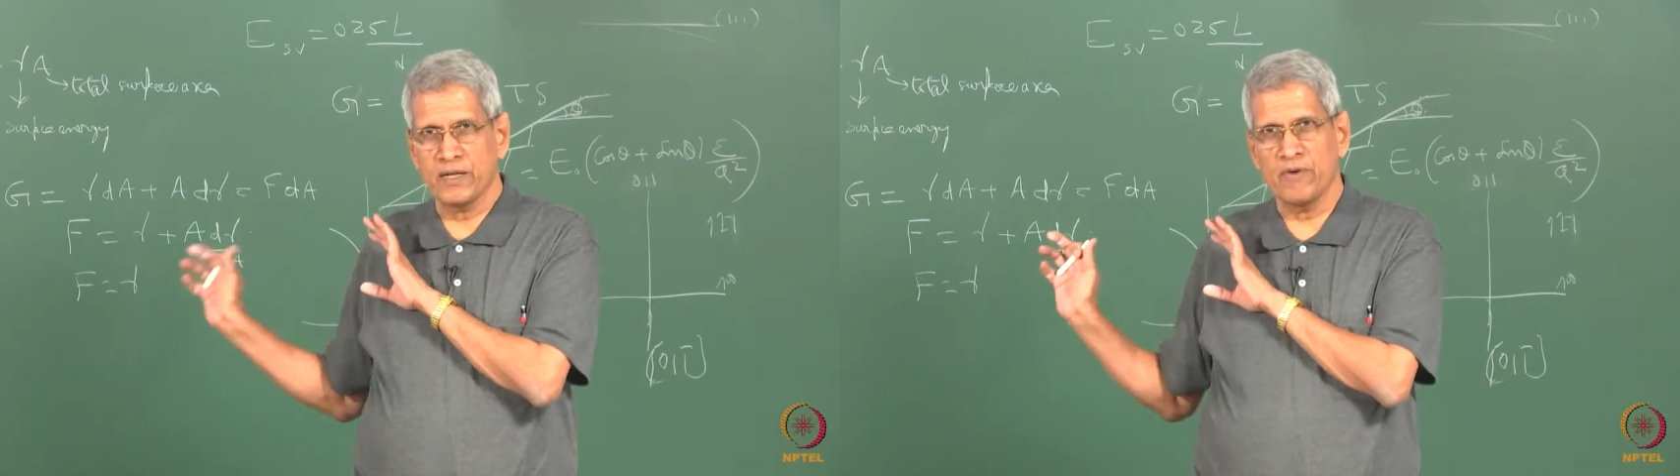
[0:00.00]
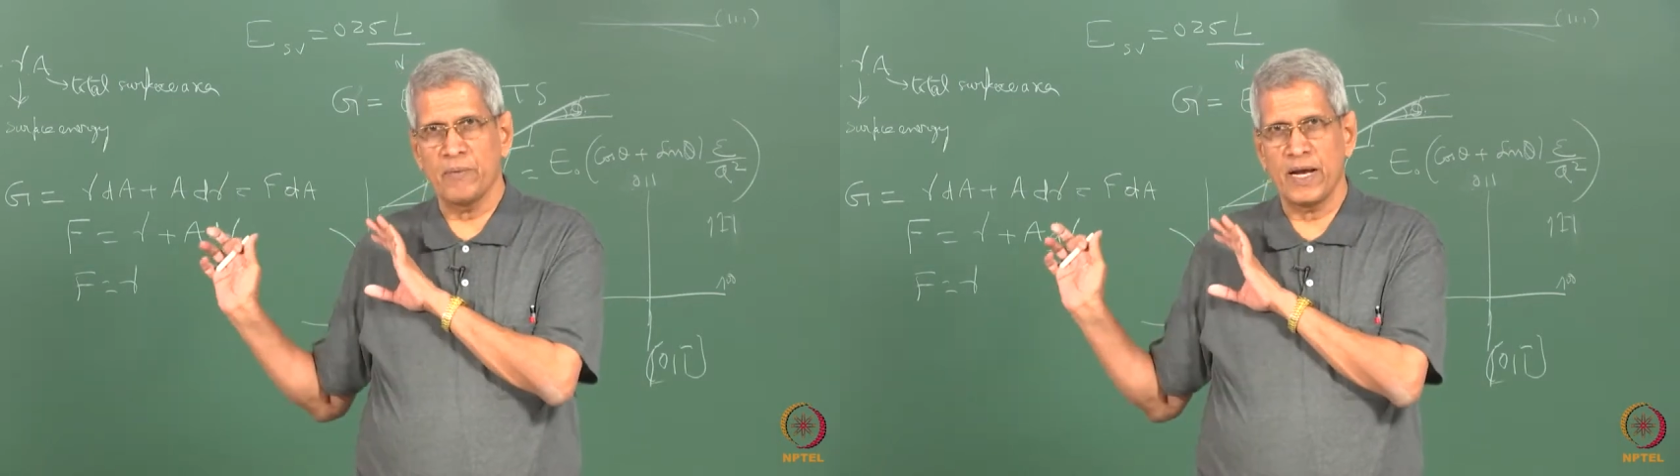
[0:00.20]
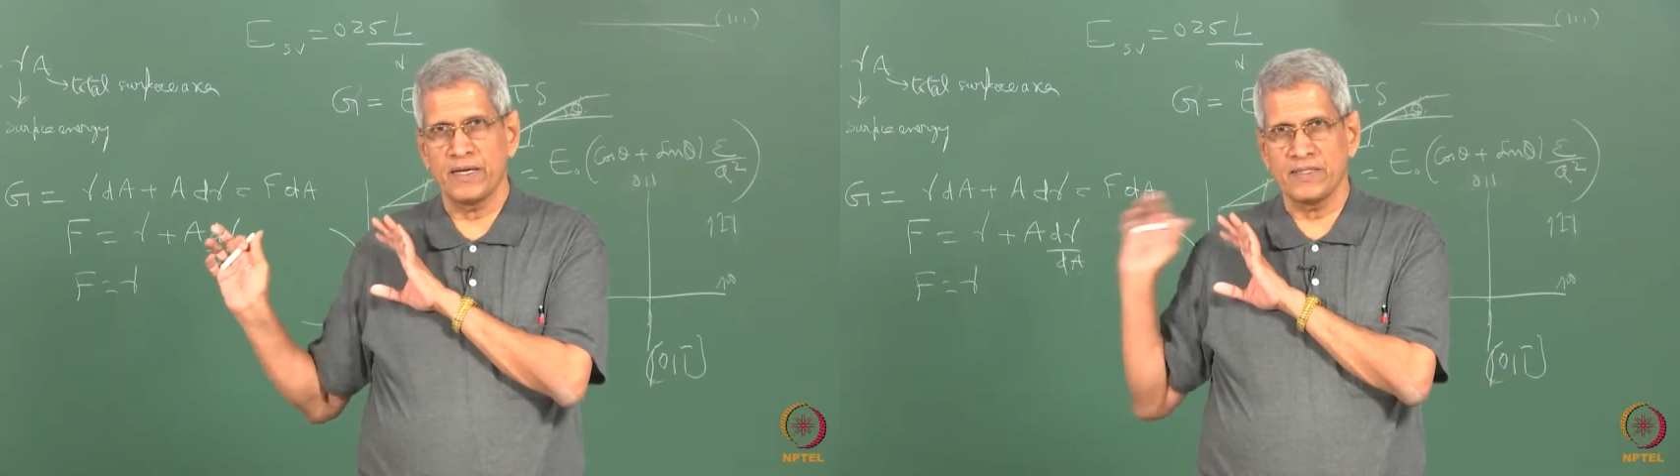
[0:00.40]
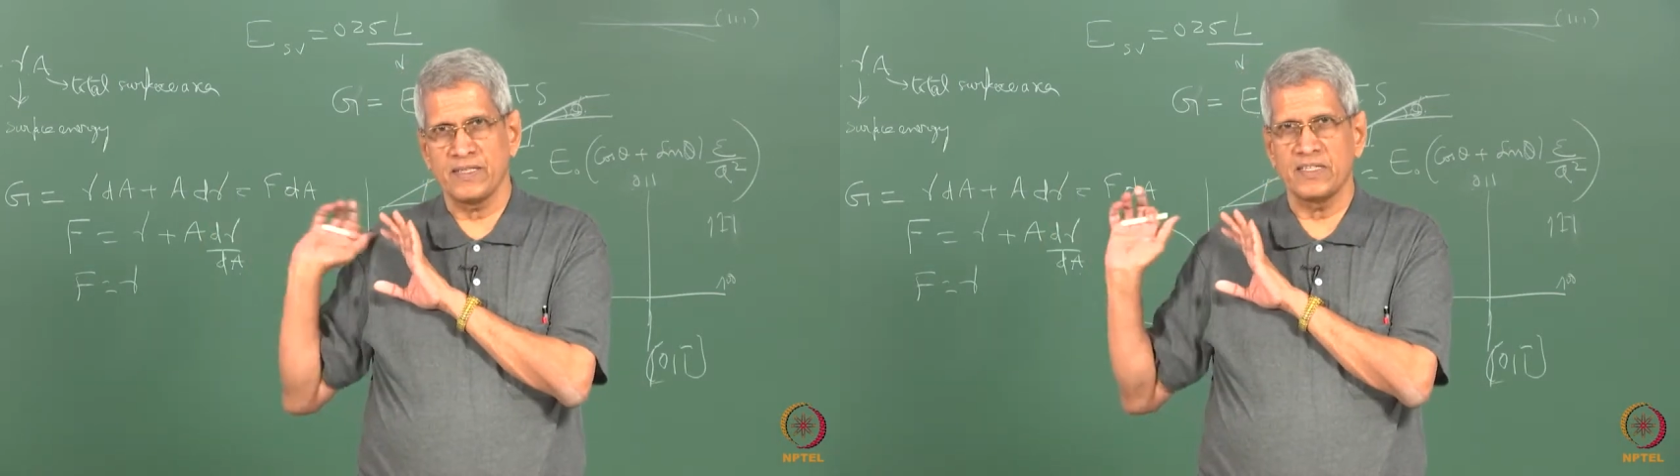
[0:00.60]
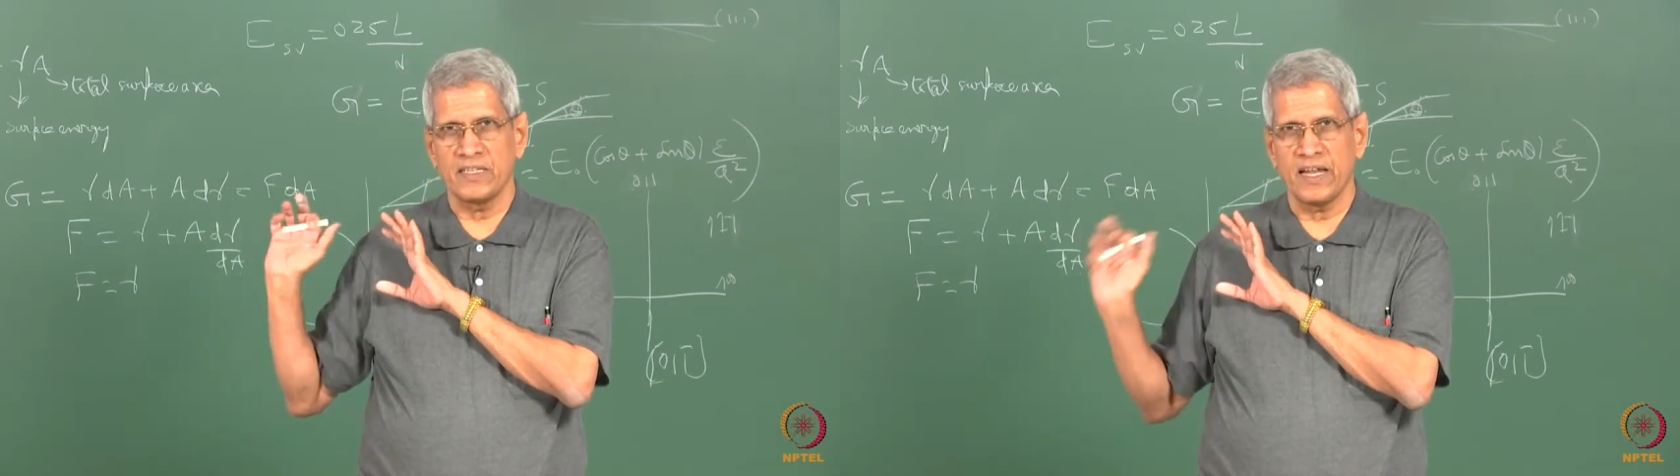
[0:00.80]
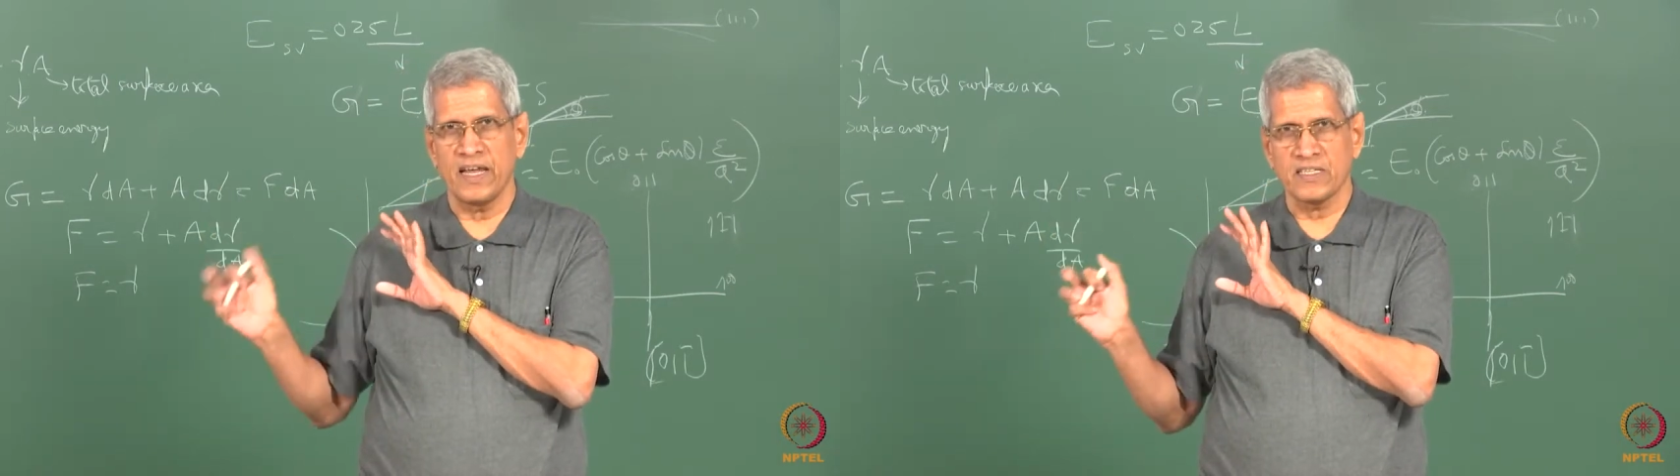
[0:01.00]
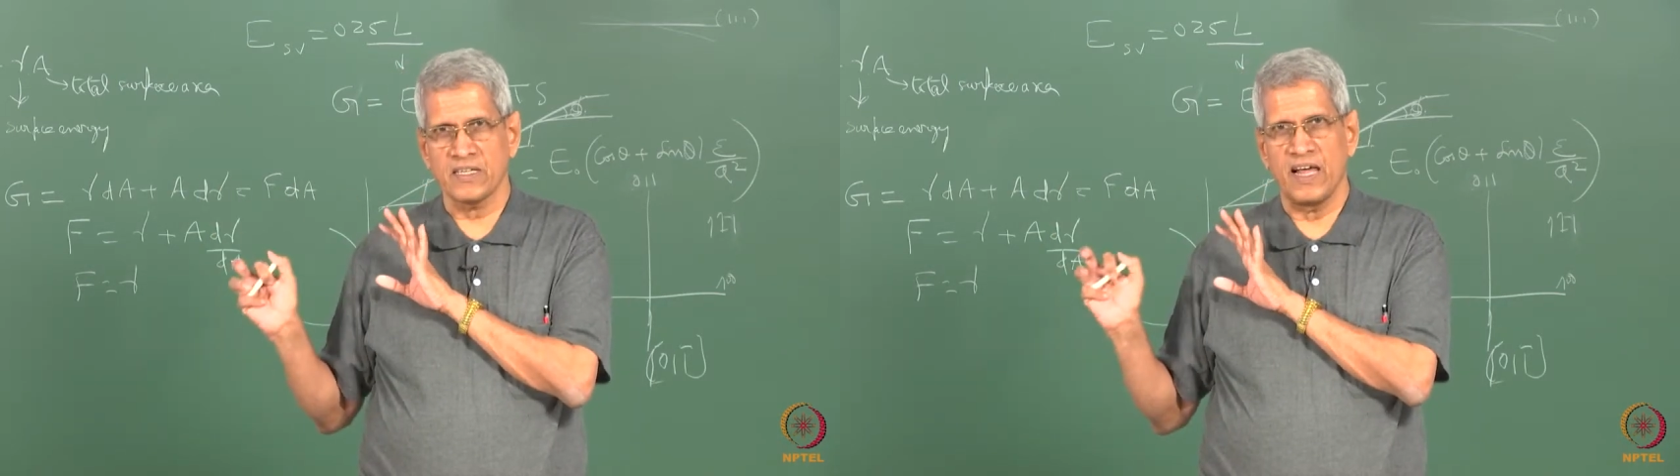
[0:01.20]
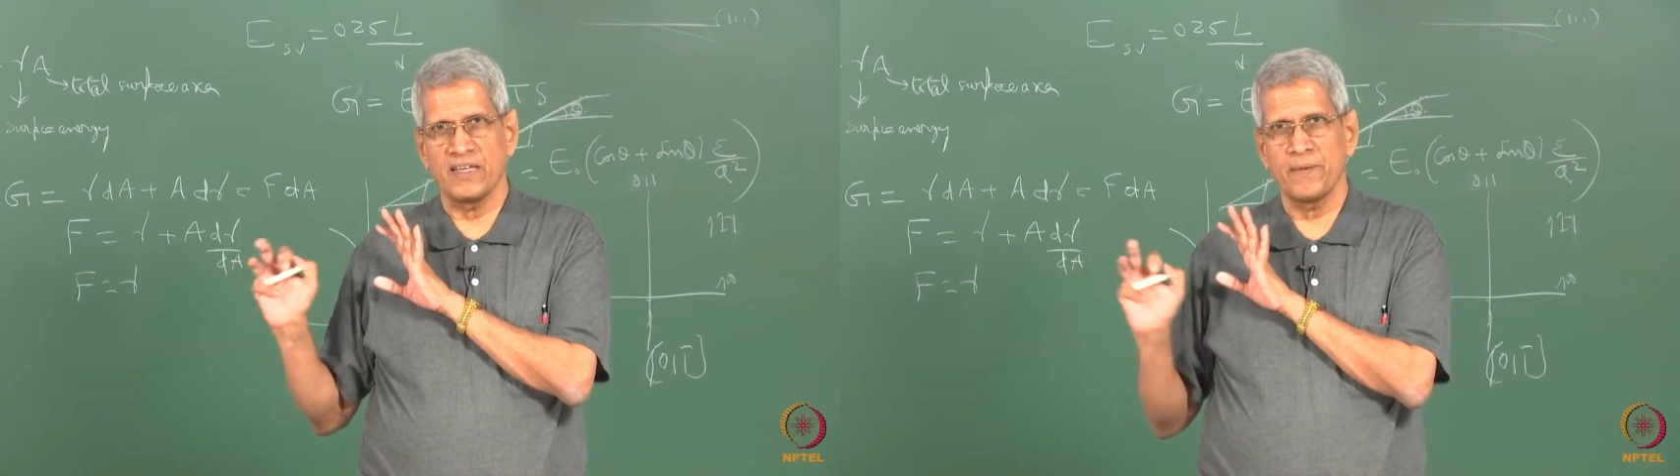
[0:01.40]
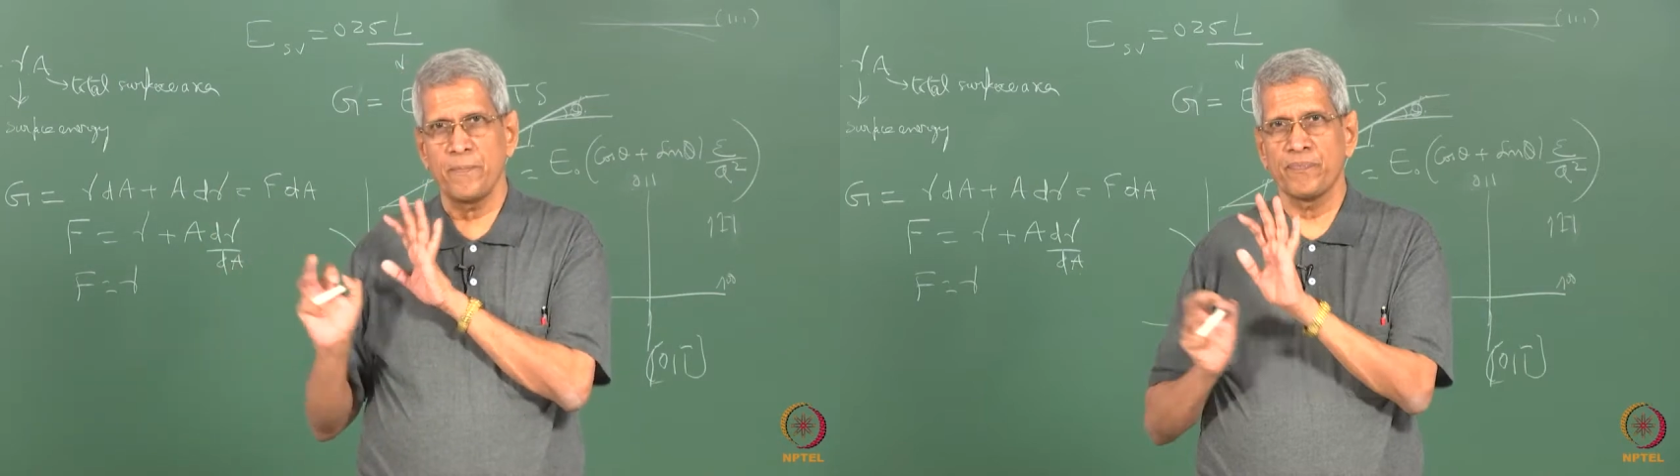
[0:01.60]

we will address it in the next class